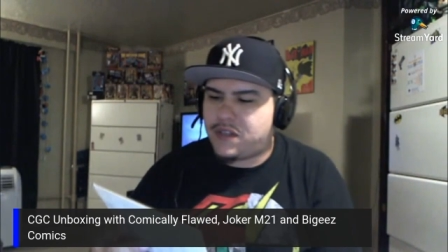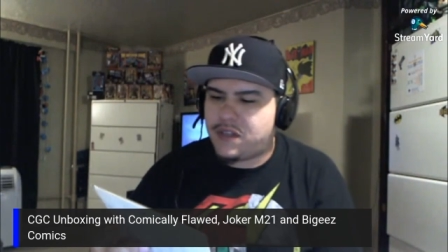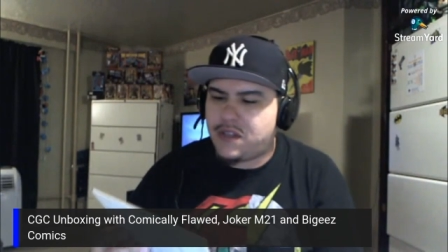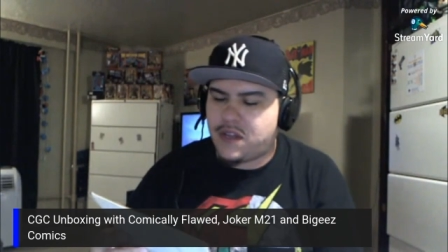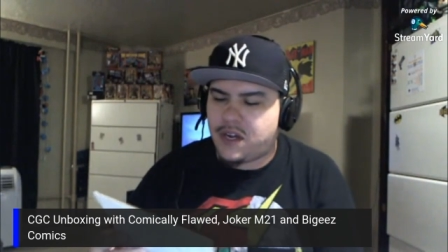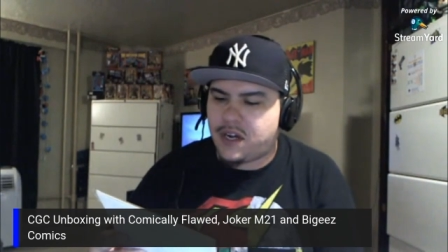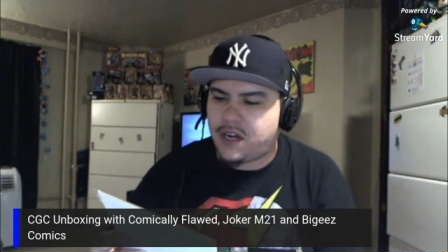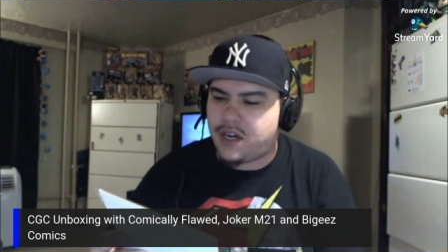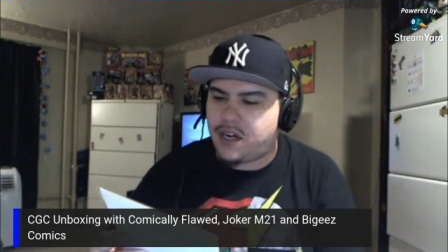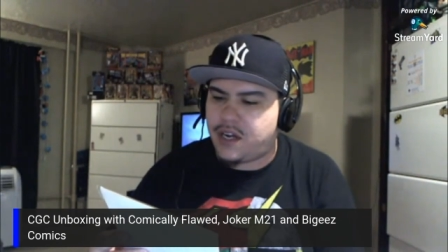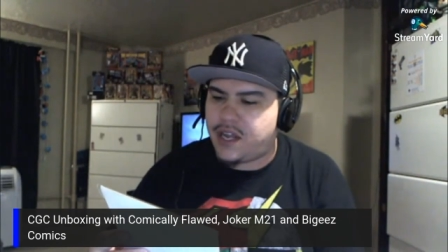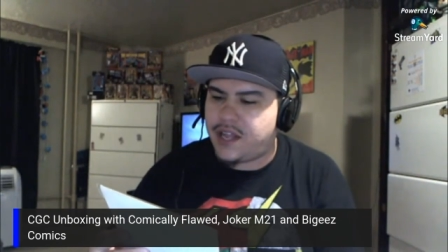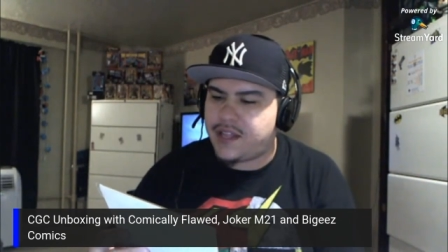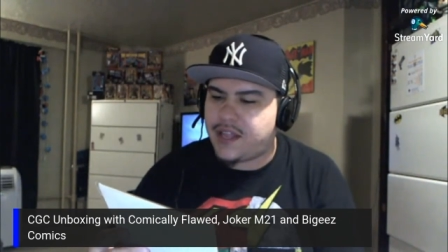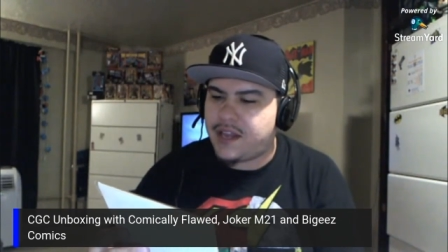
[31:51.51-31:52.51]
Uh,
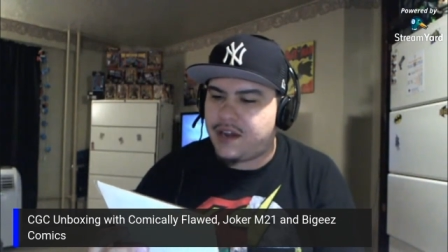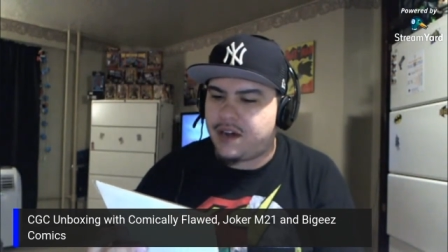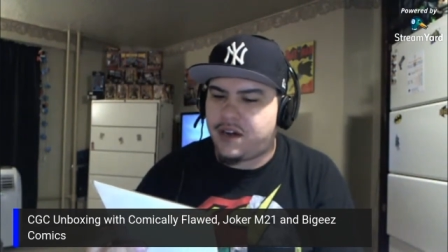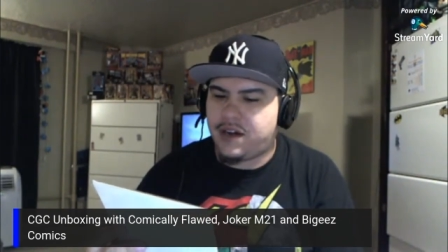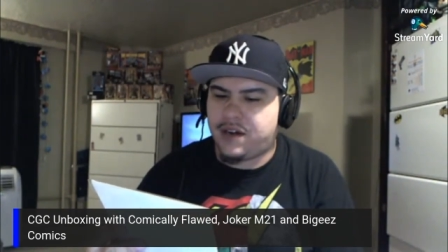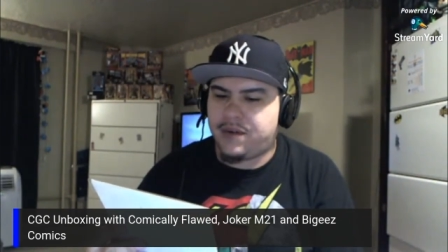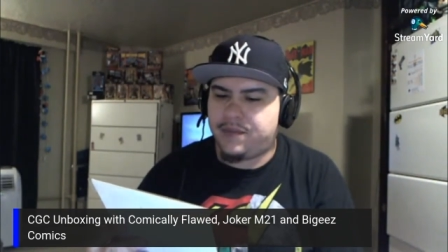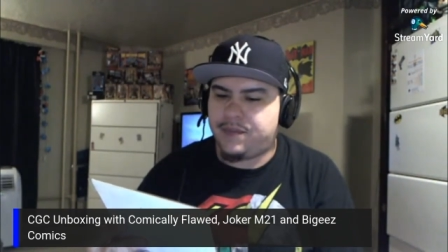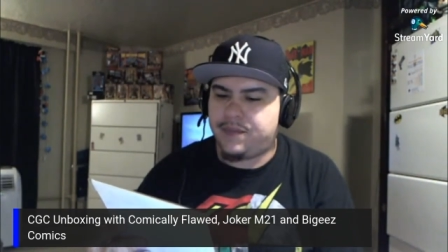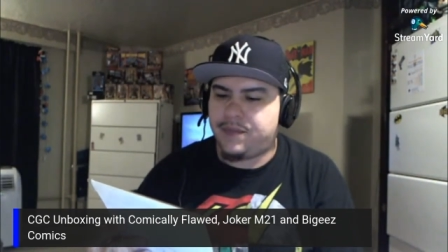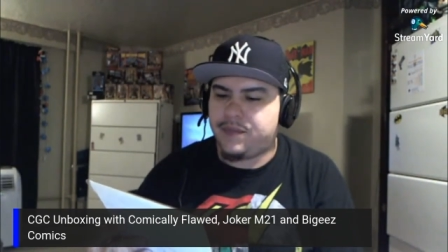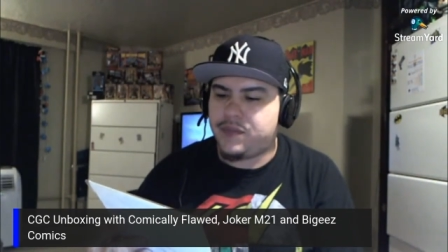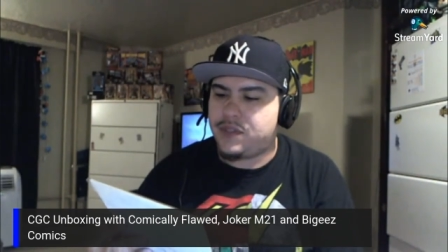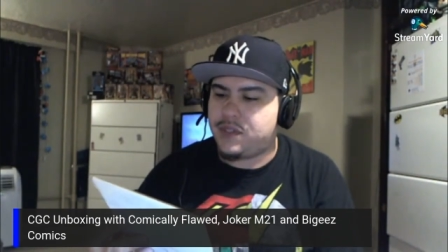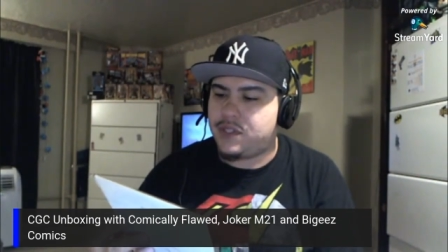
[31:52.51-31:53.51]
and then um,
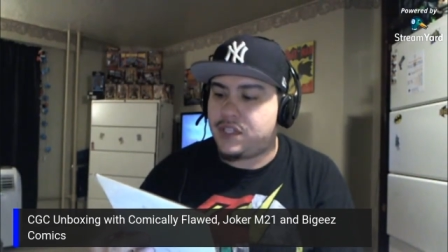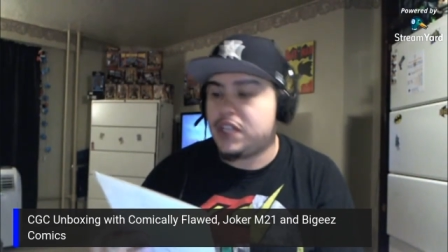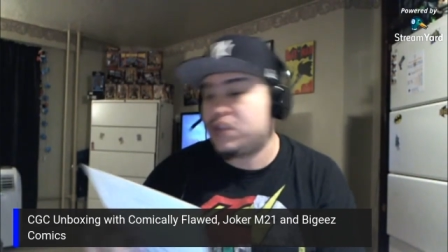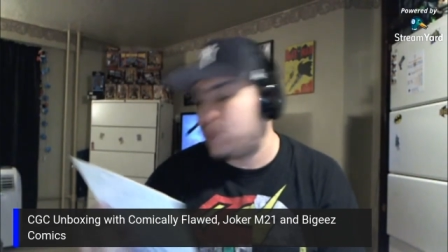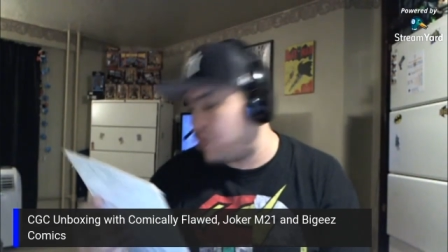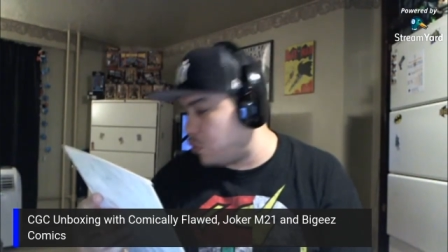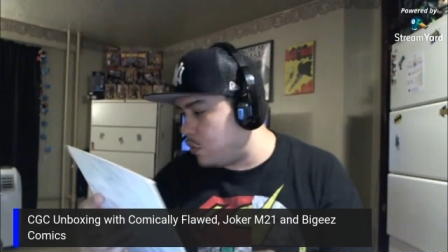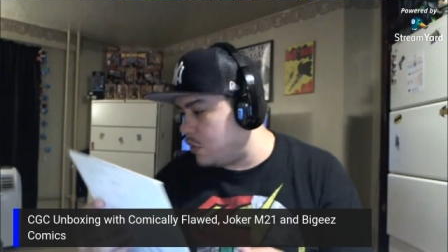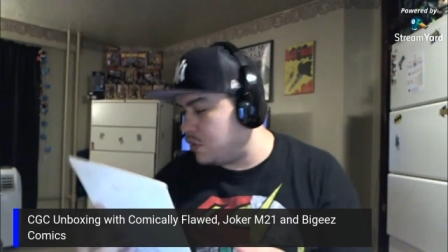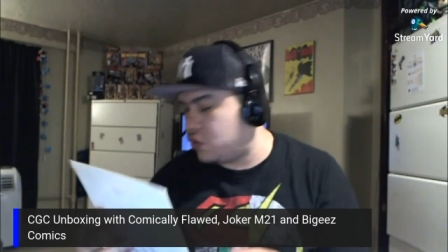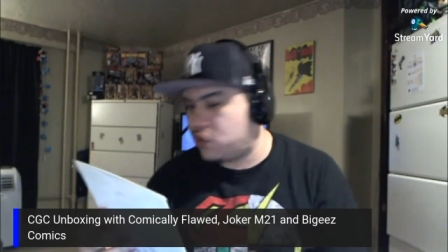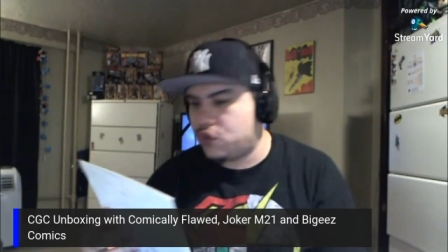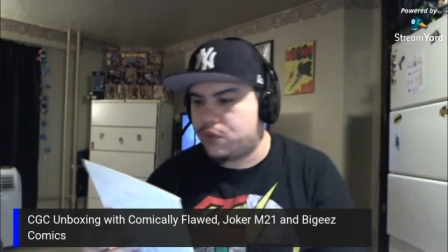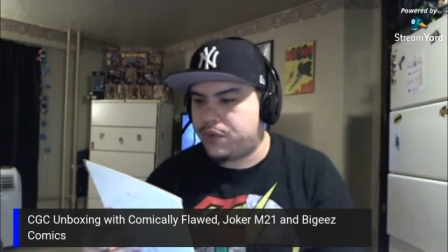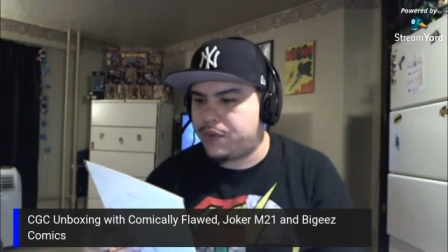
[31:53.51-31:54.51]
these were throw-ins
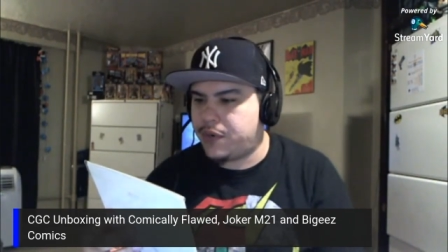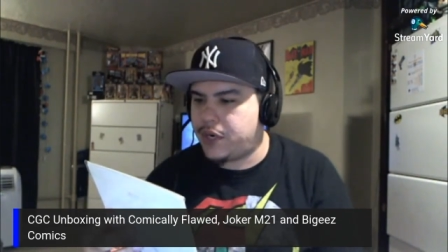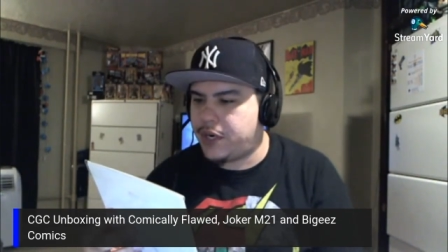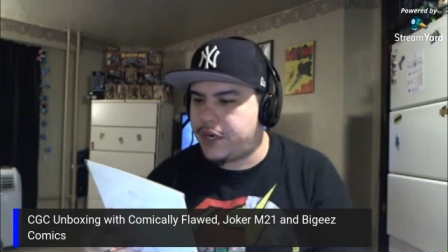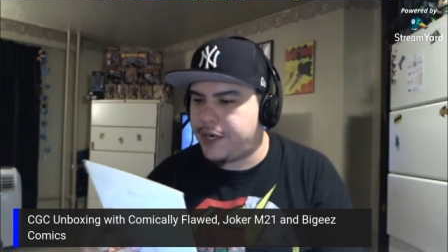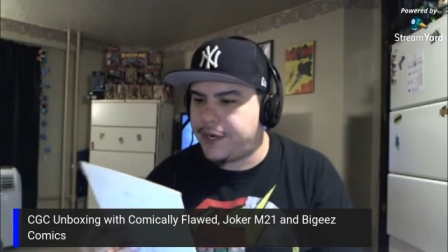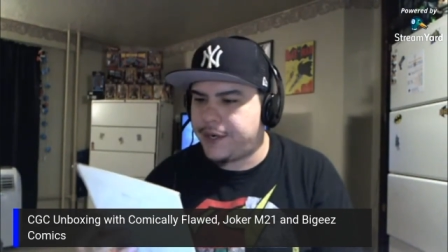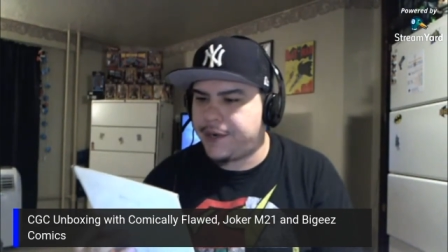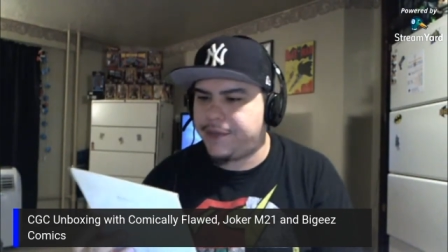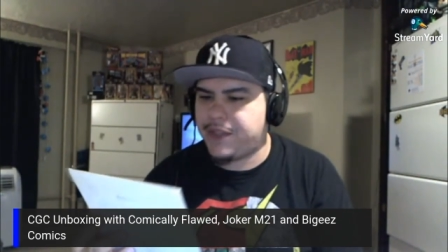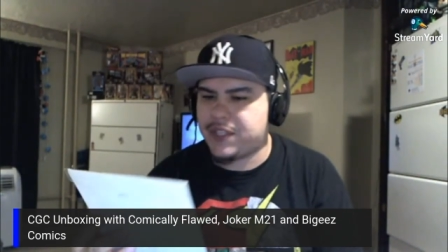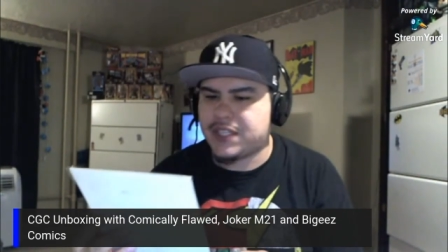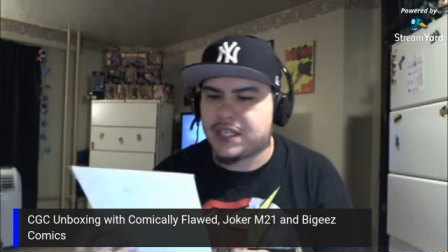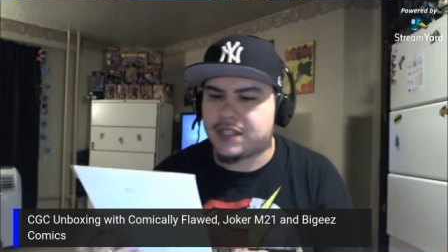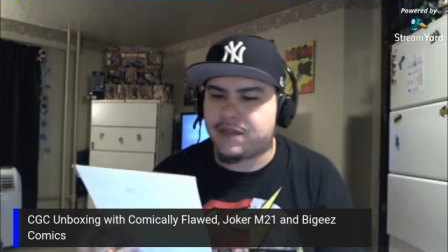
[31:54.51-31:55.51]
too. Uh,
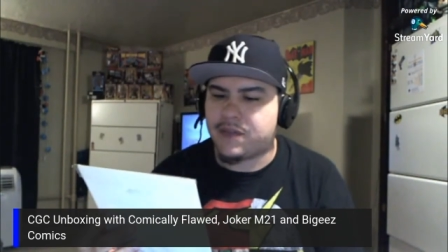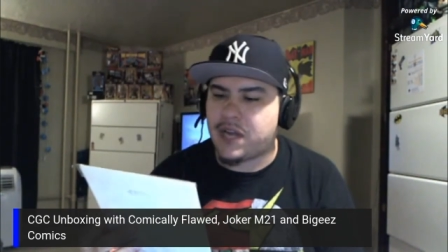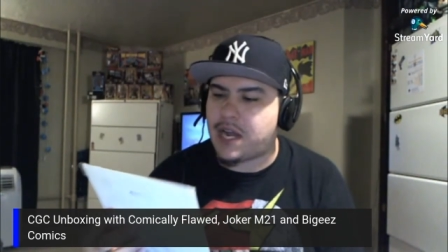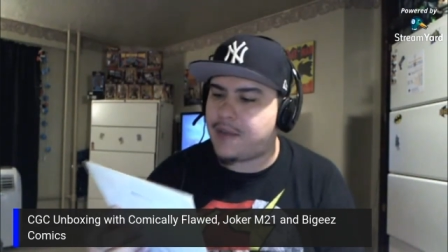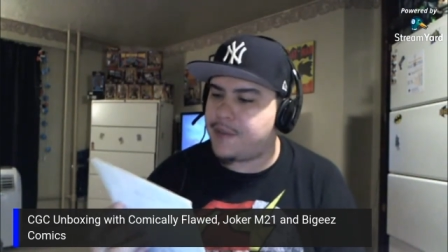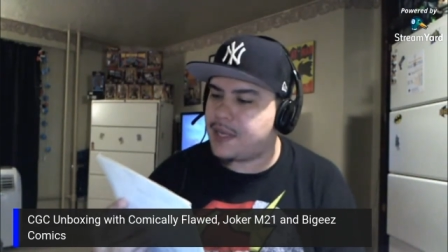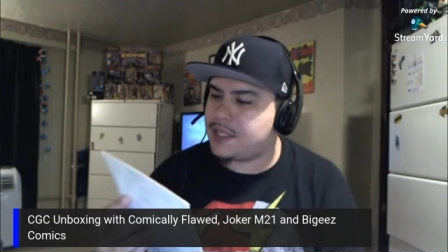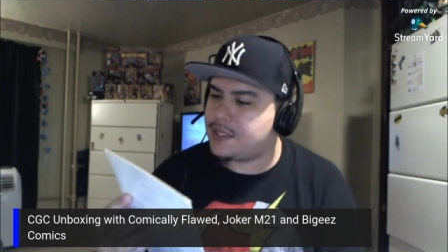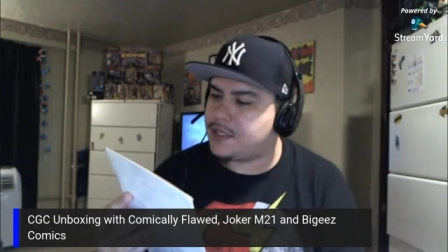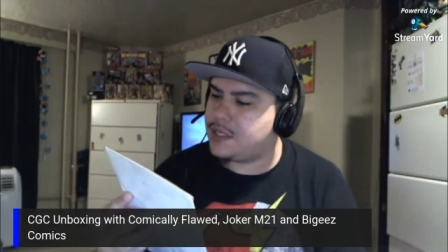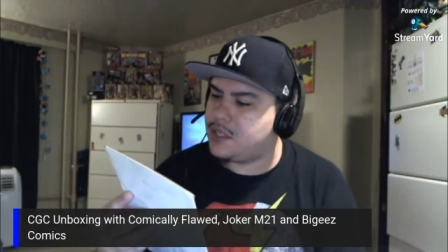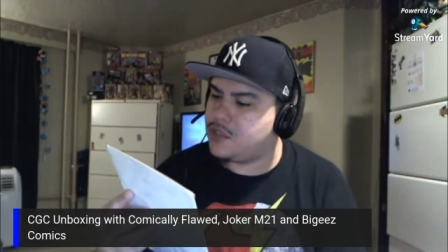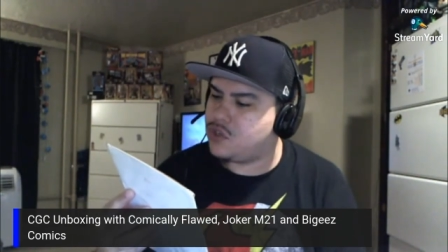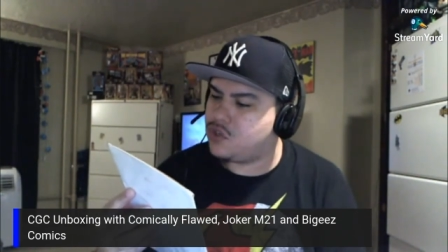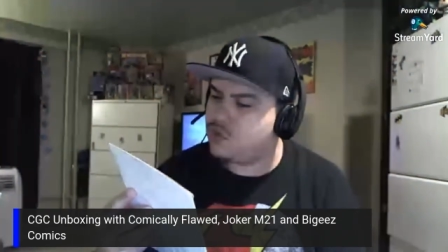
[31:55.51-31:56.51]
Detective Comics
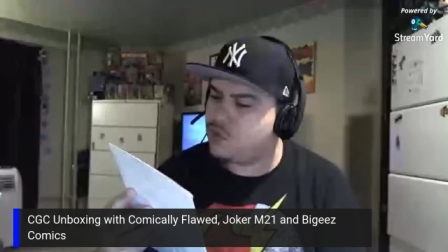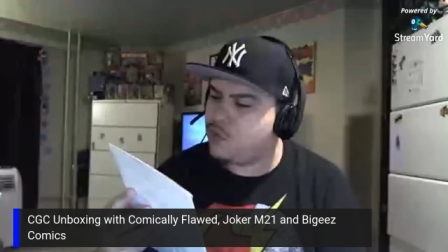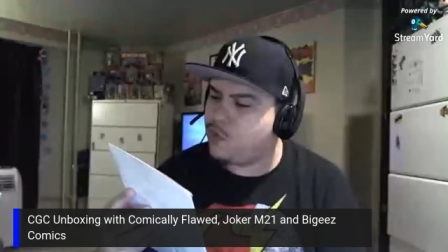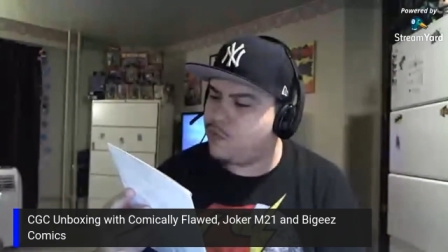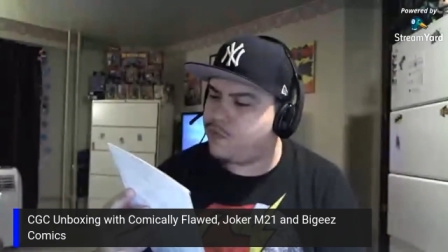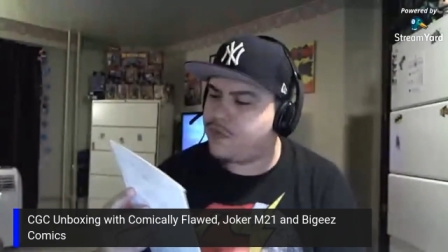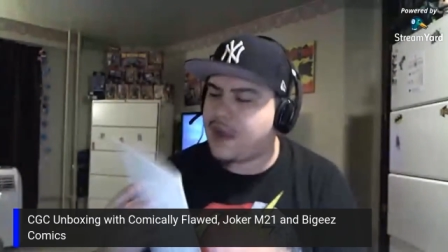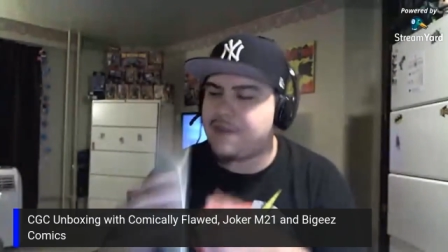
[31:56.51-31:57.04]
issue five